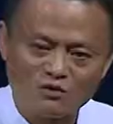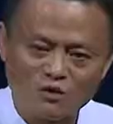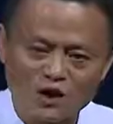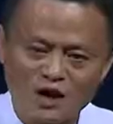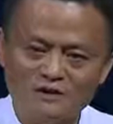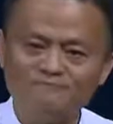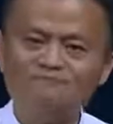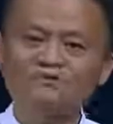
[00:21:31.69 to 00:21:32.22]

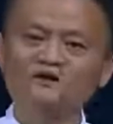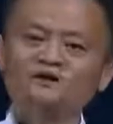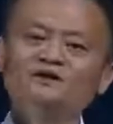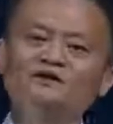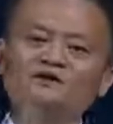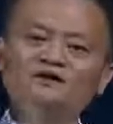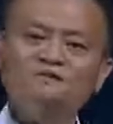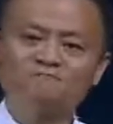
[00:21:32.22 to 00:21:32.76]
one,
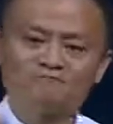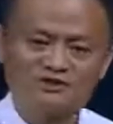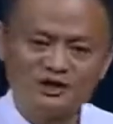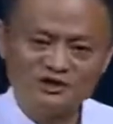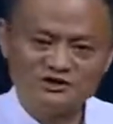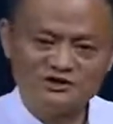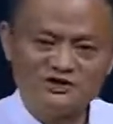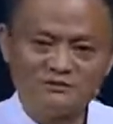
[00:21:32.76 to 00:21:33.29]

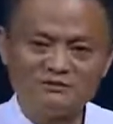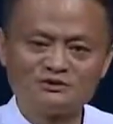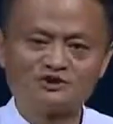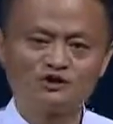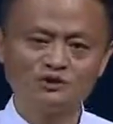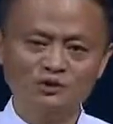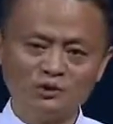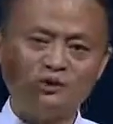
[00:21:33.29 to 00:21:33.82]
employee number
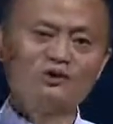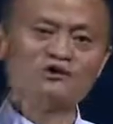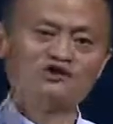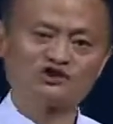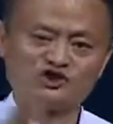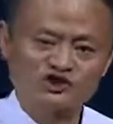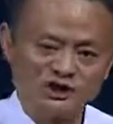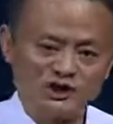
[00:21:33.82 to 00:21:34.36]
two,
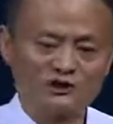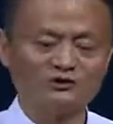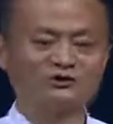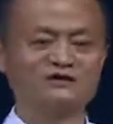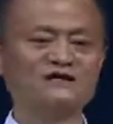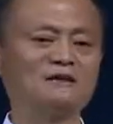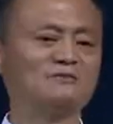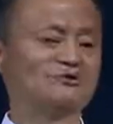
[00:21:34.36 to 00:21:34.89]

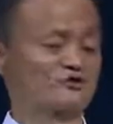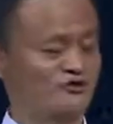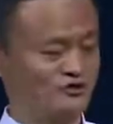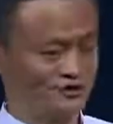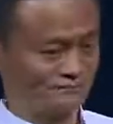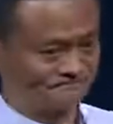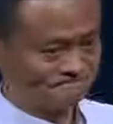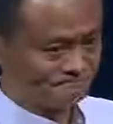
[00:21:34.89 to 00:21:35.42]
shareholder number
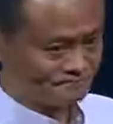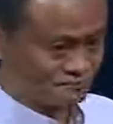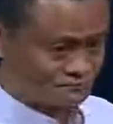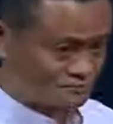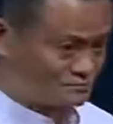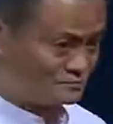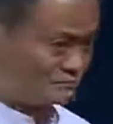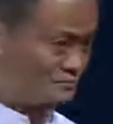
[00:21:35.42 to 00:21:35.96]
three.
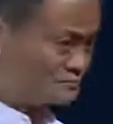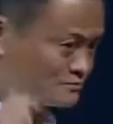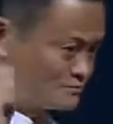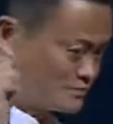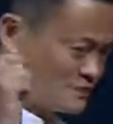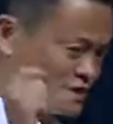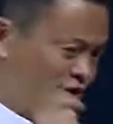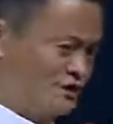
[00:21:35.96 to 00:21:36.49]

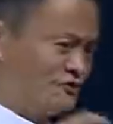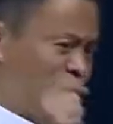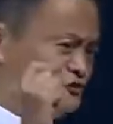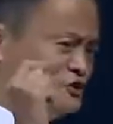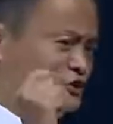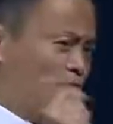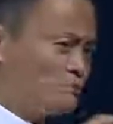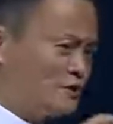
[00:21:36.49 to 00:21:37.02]
If
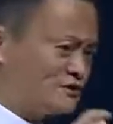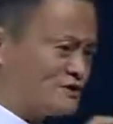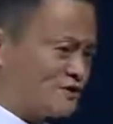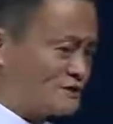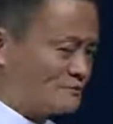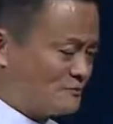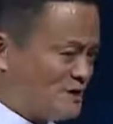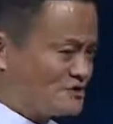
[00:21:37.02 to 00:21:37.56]
you put
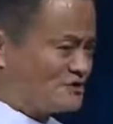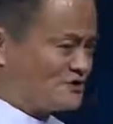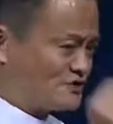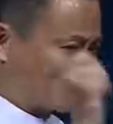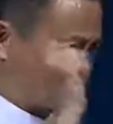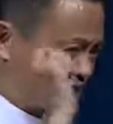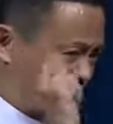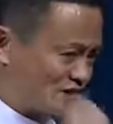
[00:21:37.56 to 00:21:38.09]
it's
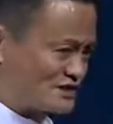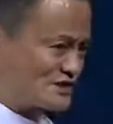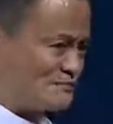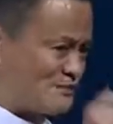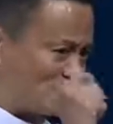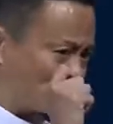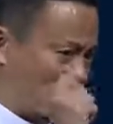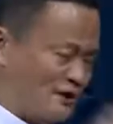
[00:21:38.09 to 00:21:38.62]
the
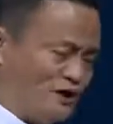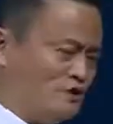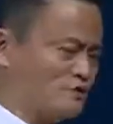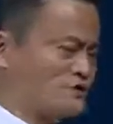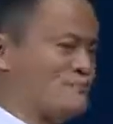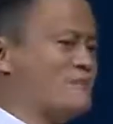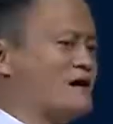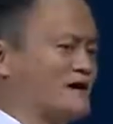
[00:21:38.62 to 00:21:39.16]
customer pay you
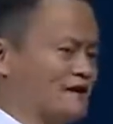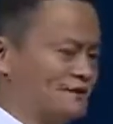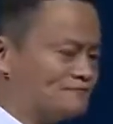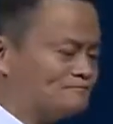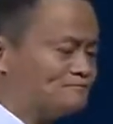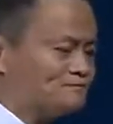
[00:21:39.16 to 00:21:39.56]
the money.